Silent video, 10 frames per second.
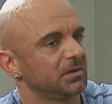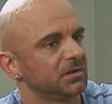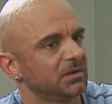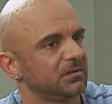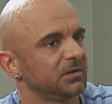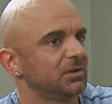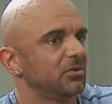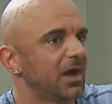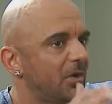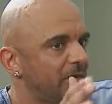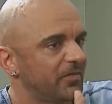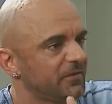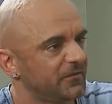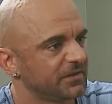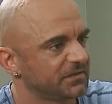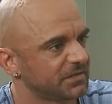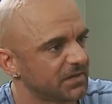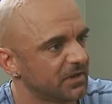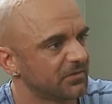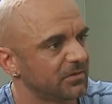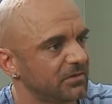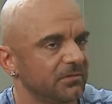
you know, how everything fits together,